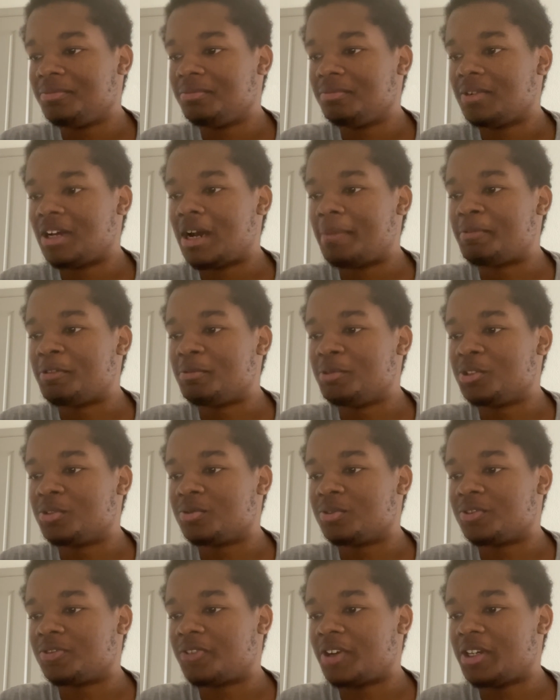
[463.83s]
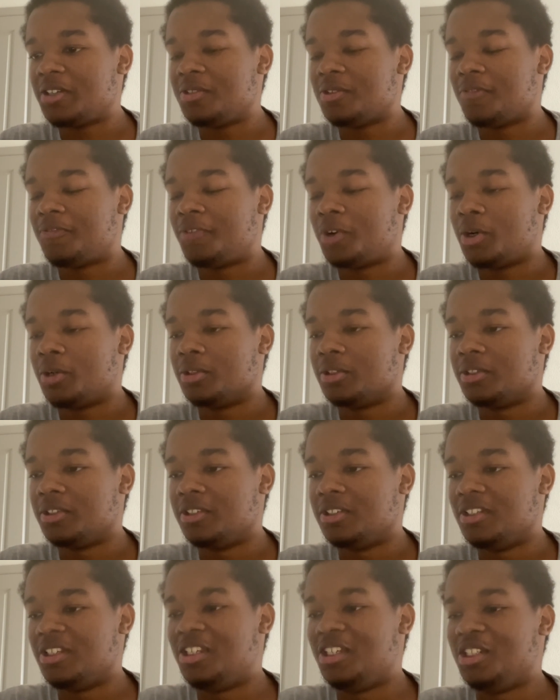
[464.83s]
Optimus was fighting the Fallen
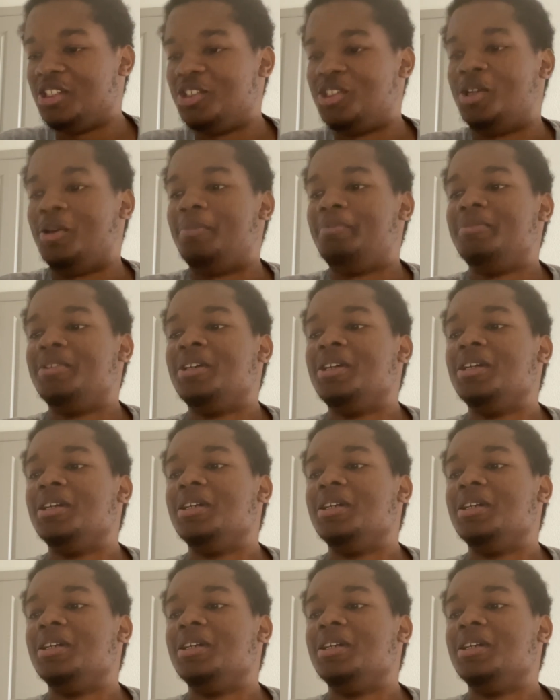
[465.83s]
in Egypt.